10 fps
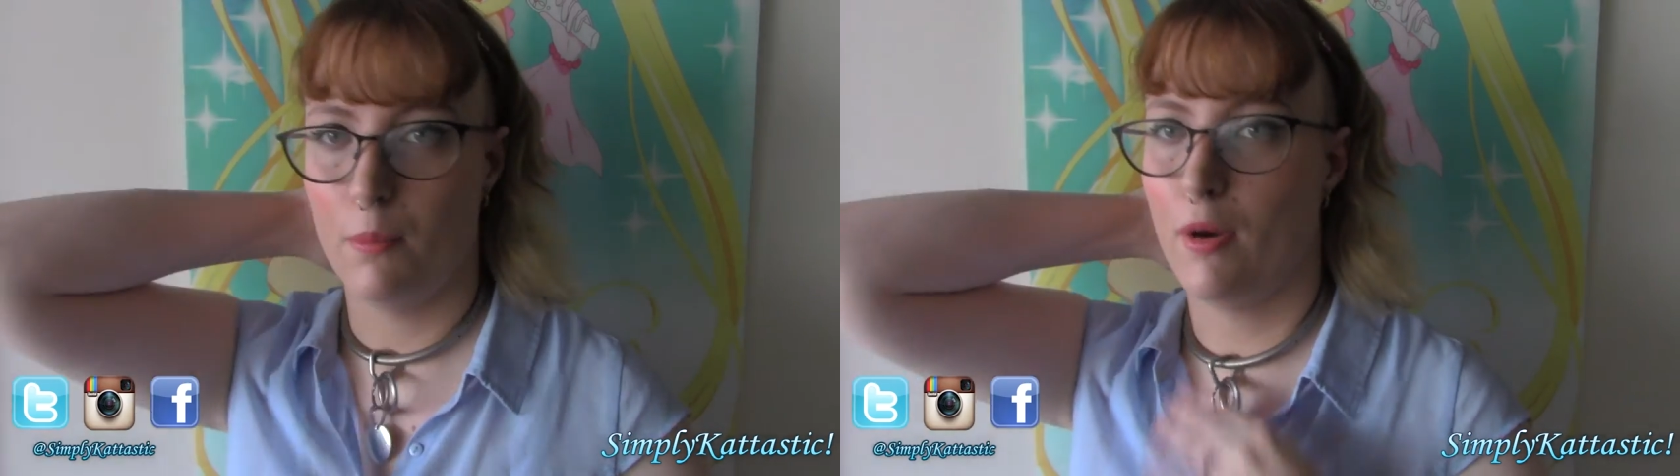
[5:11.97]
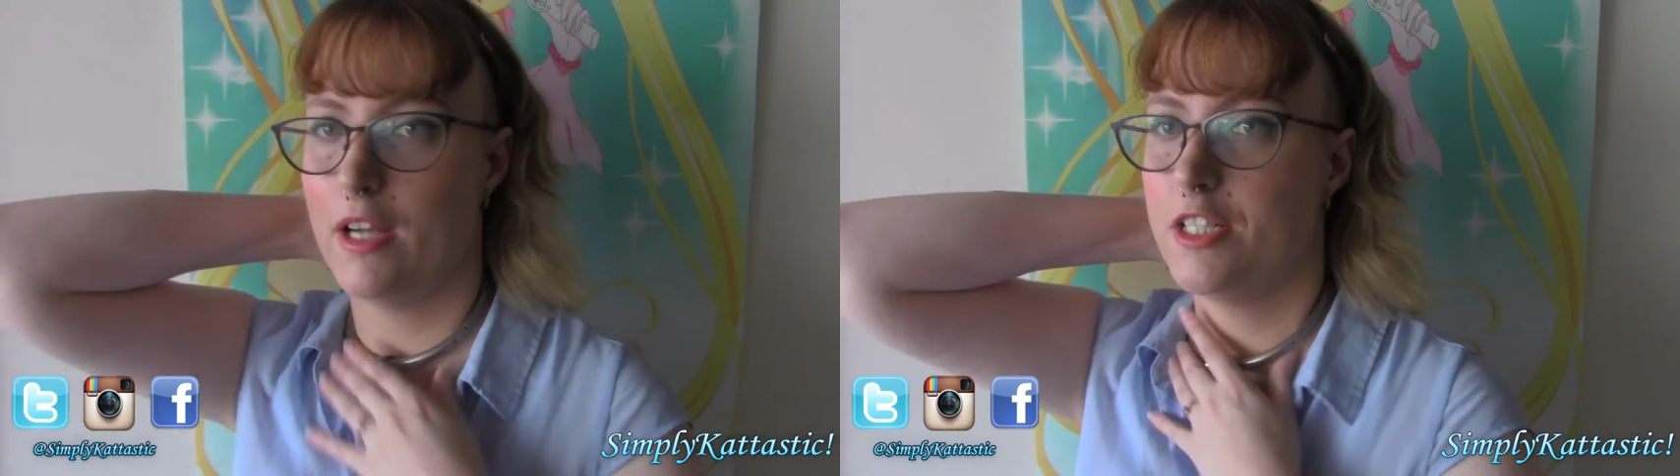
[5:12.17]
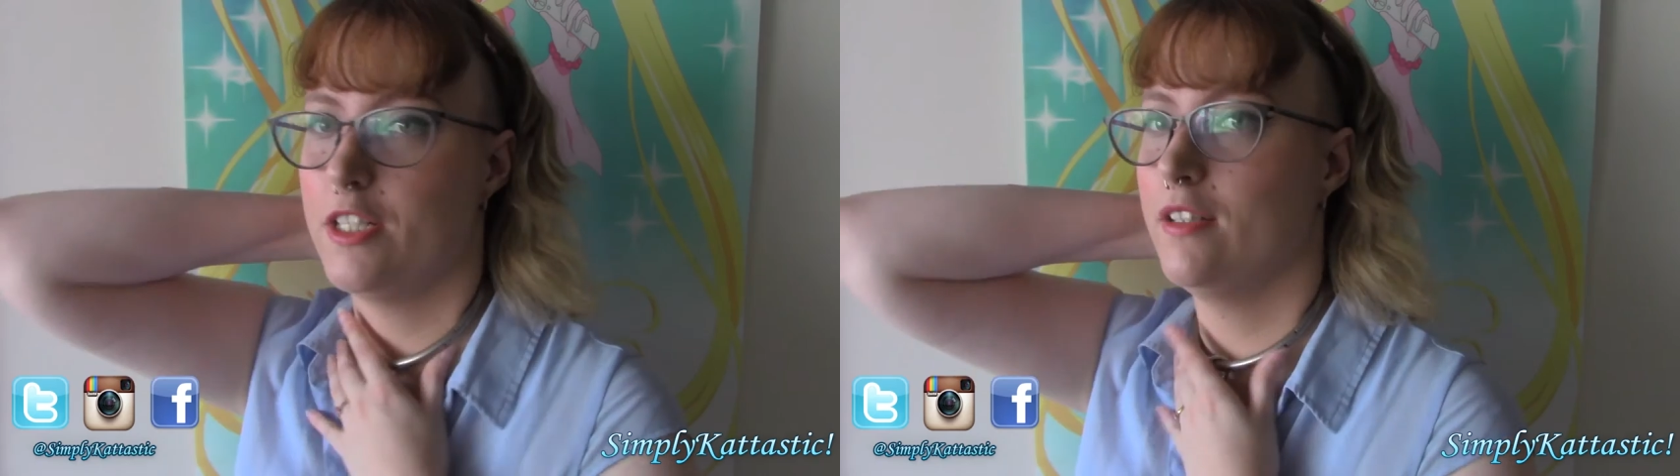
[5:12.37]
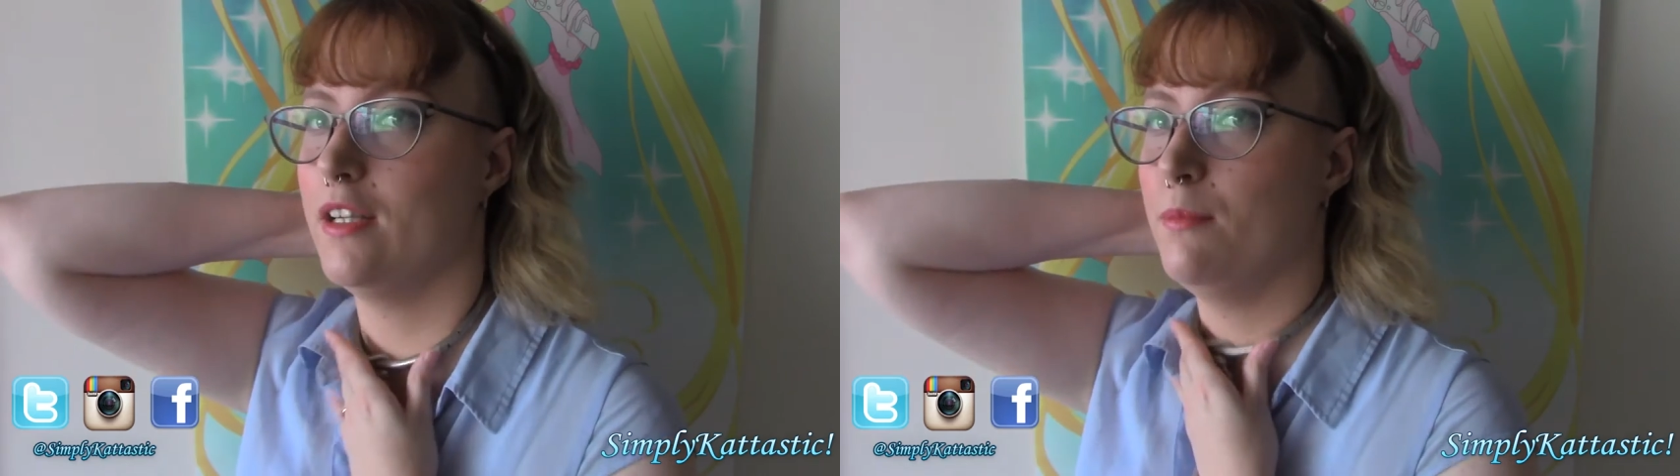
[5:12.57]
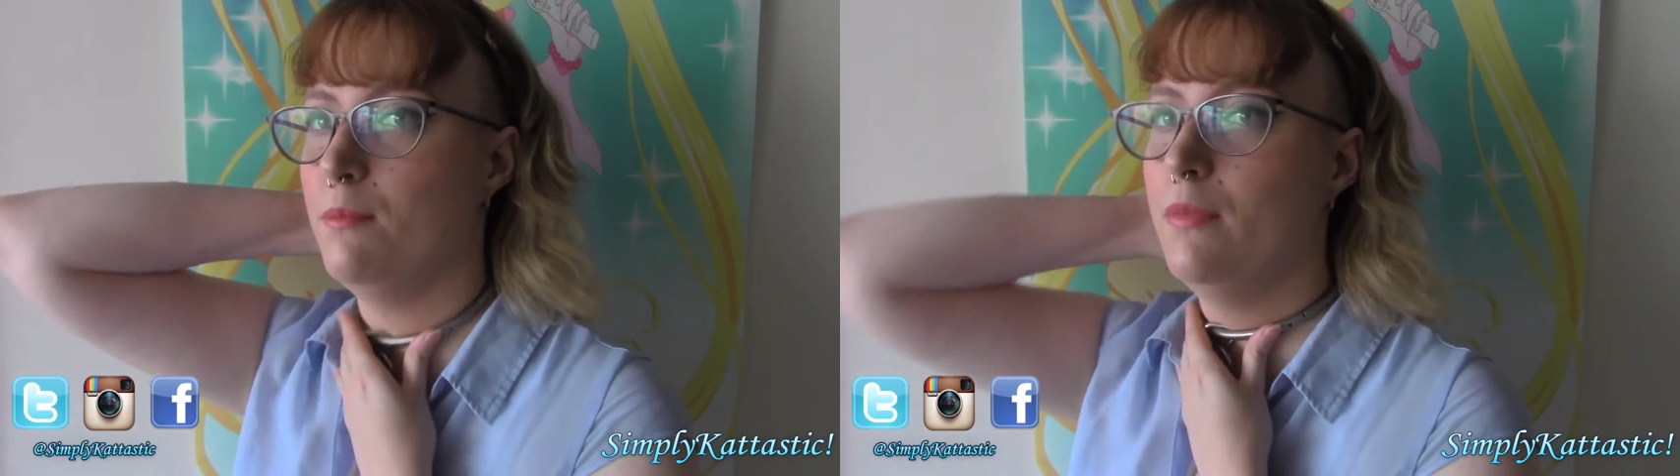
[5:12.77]
pressure,
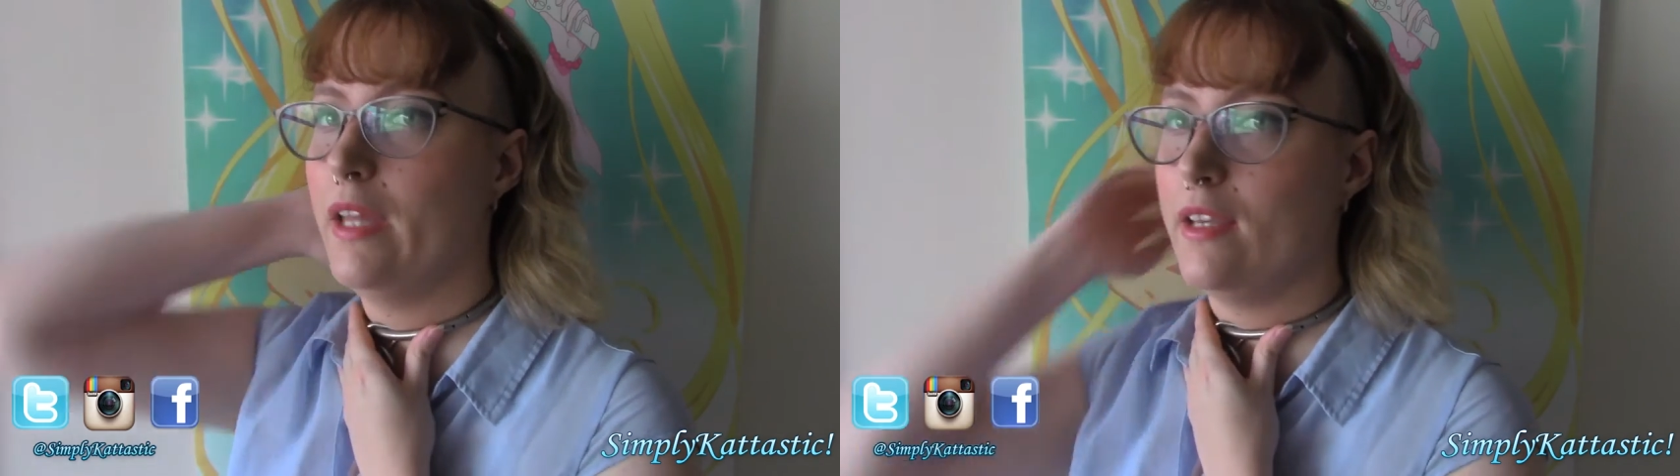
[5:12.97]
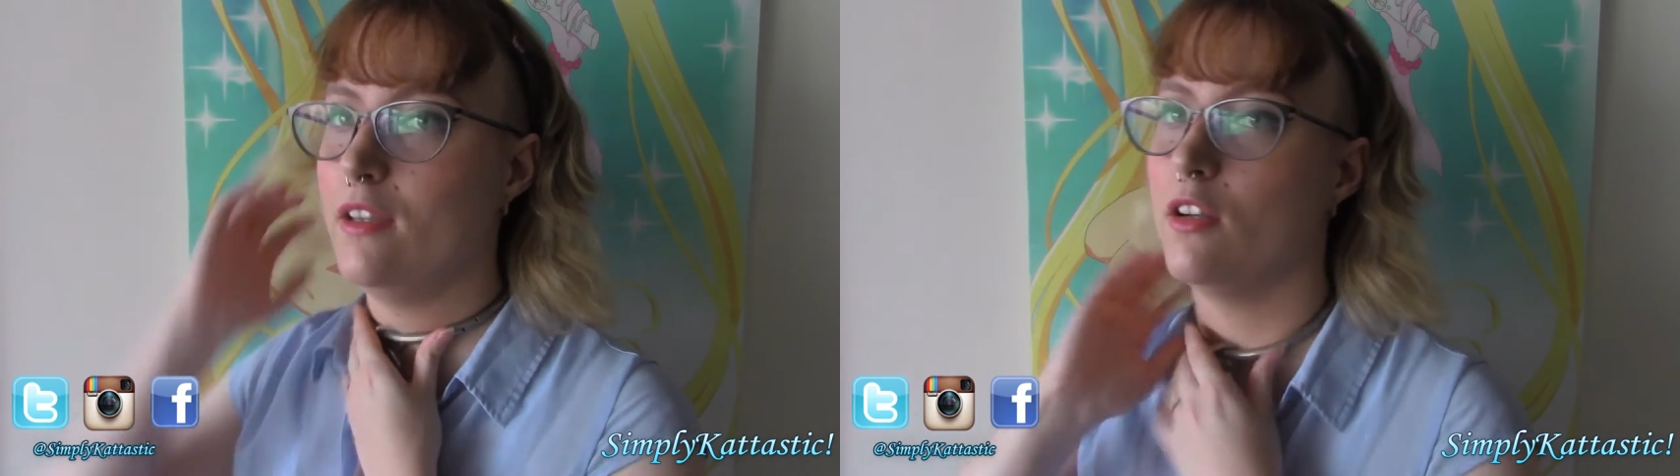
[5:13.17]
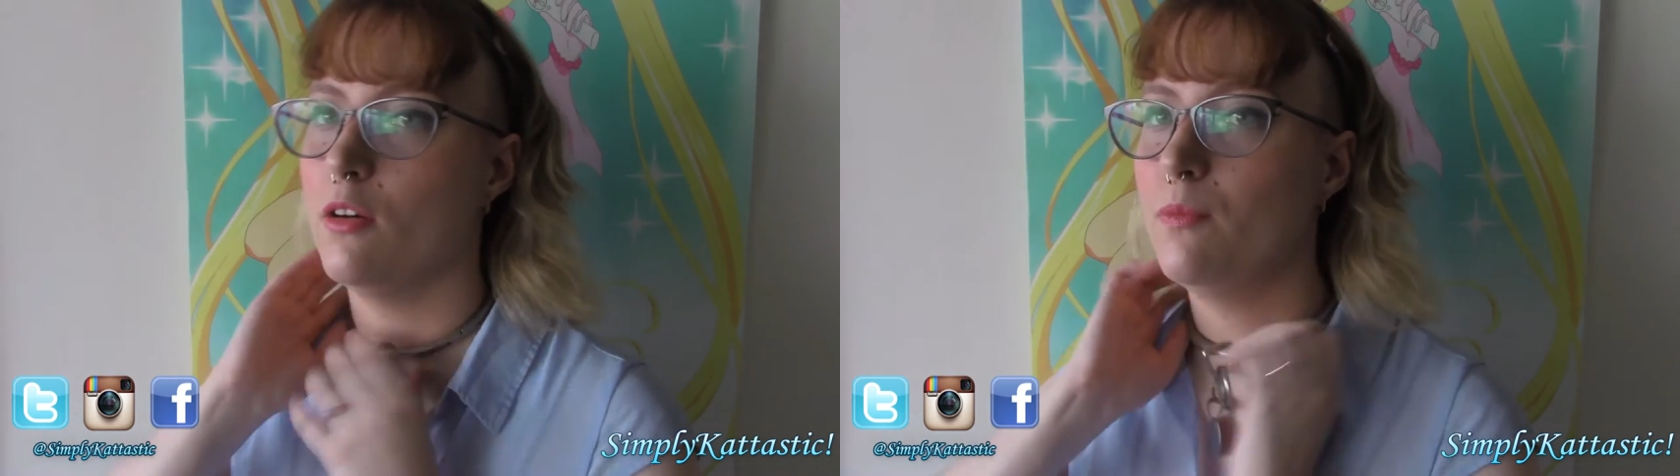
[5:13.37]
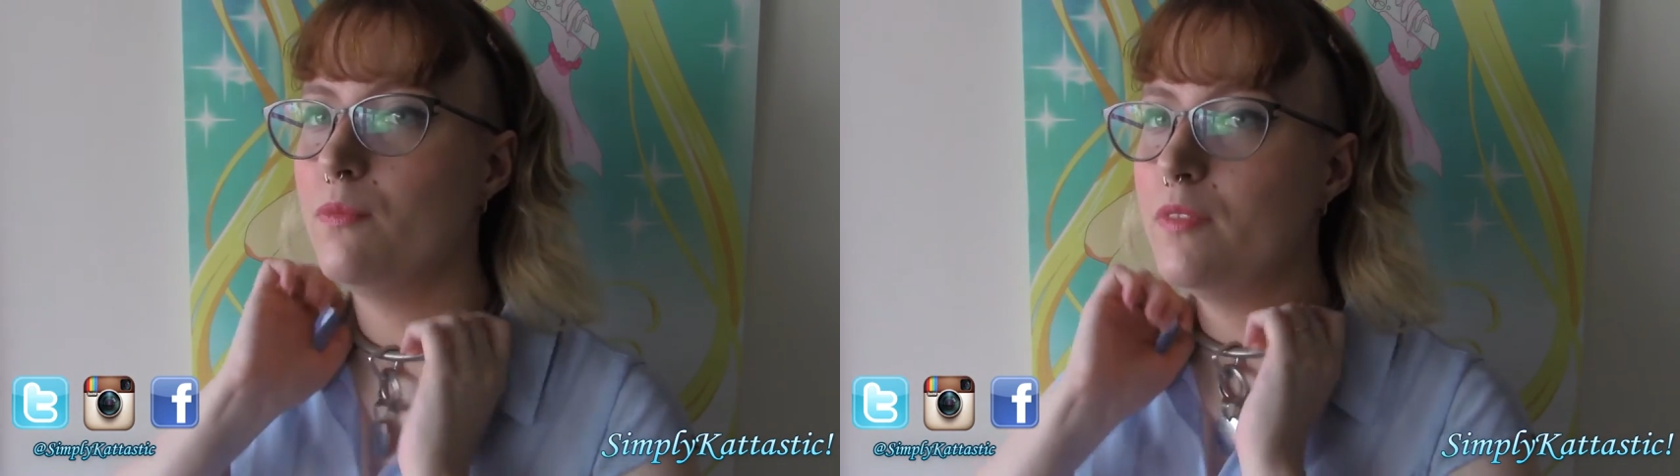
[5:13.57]
it, like, you know,